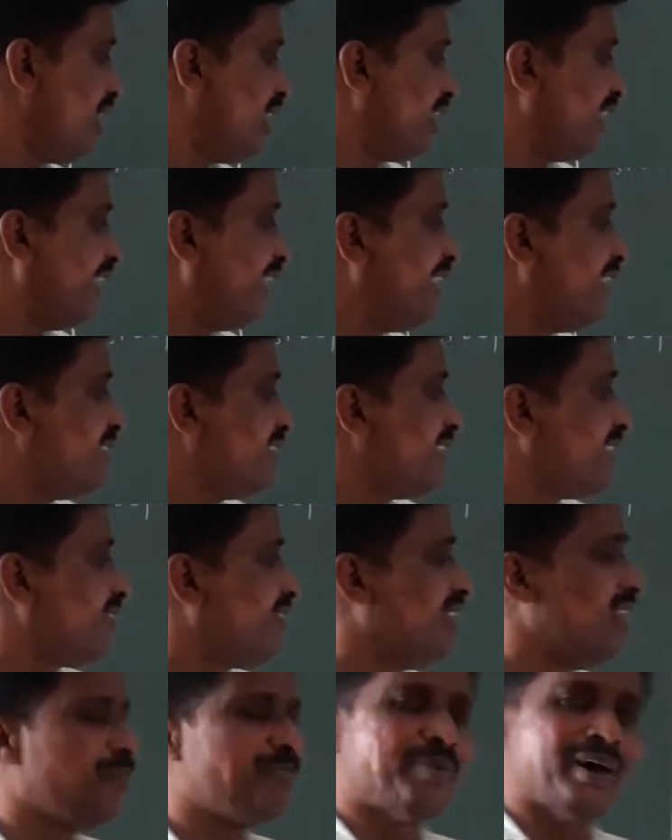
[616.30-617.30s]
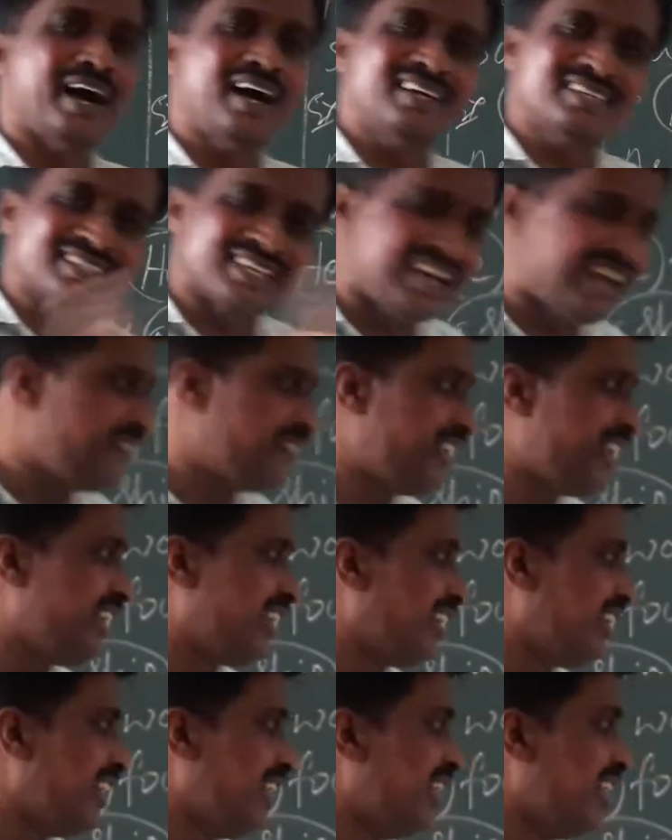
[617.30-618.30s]
danger will pass
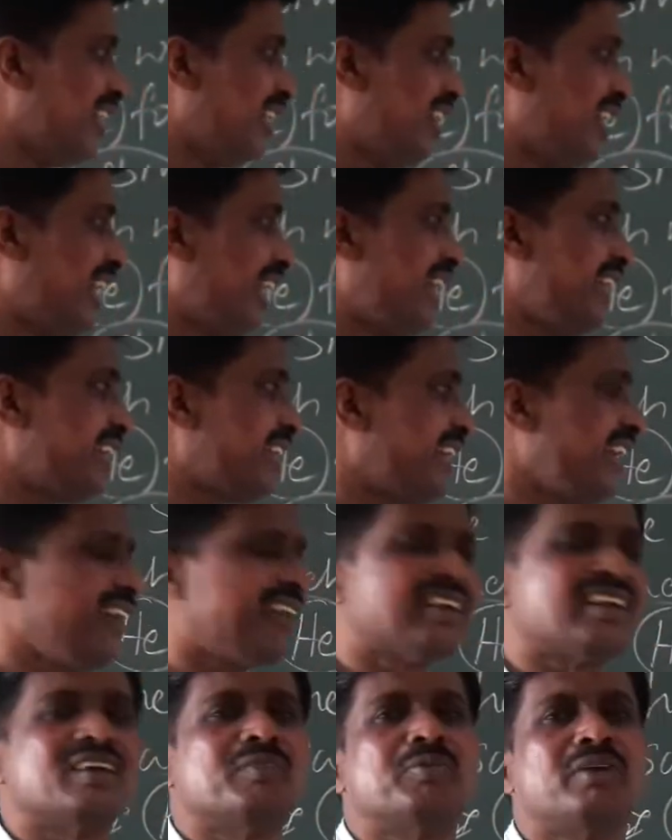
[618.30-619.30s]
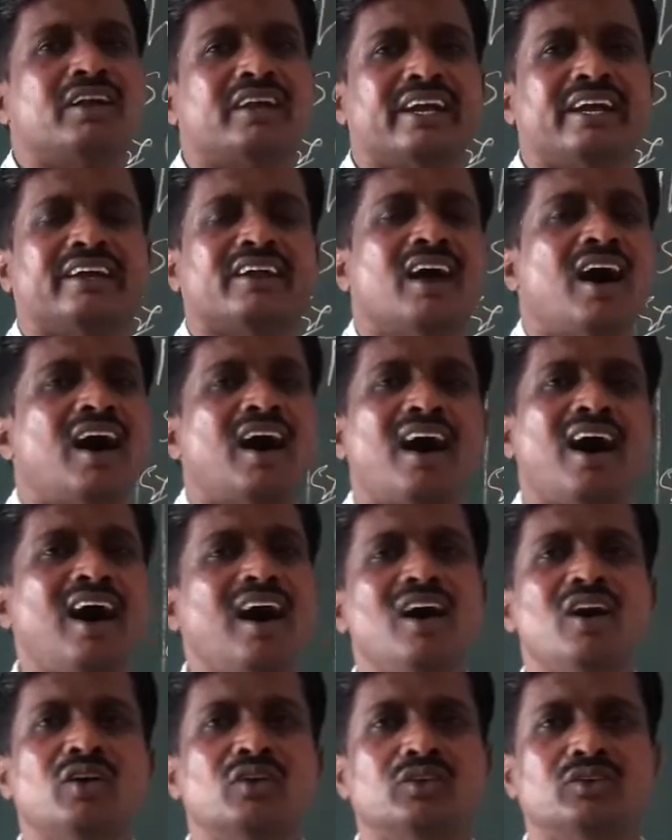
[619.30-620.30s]
away like a troubled night.
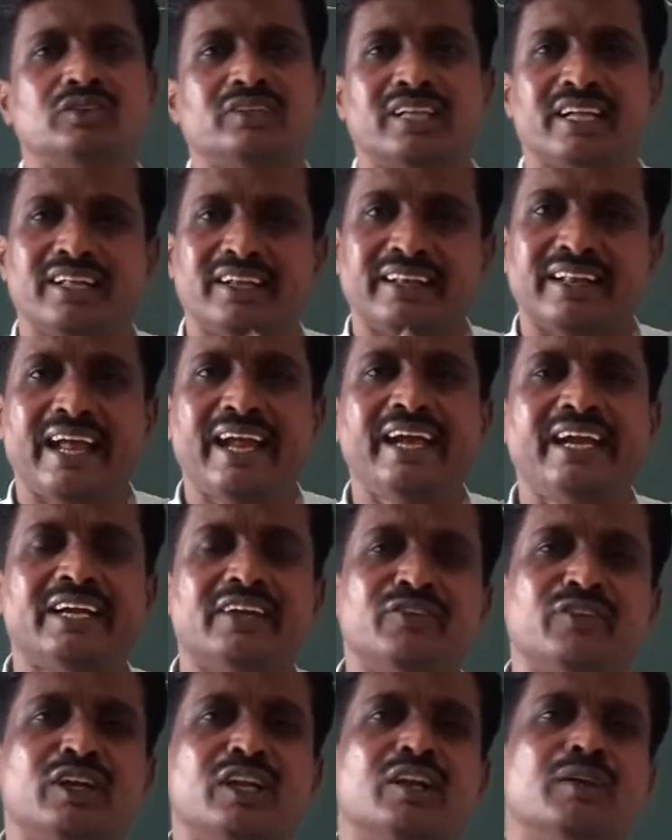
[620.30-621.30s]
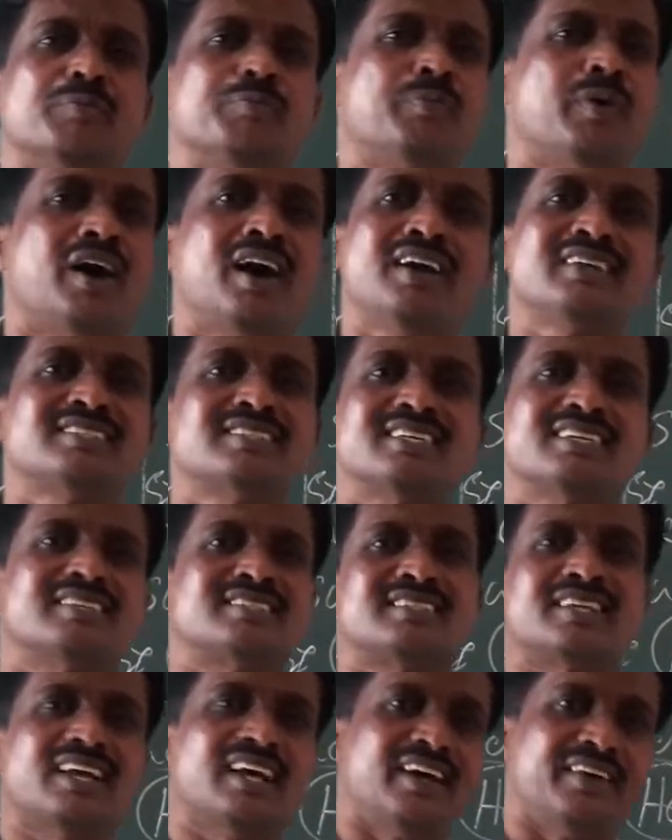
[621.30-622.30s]
How the night will
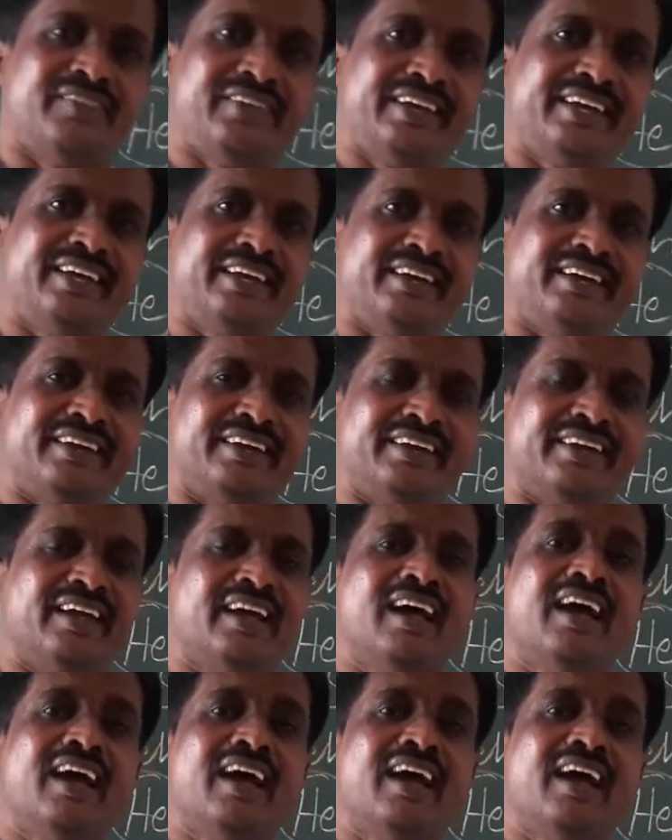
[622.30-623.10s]
passes away.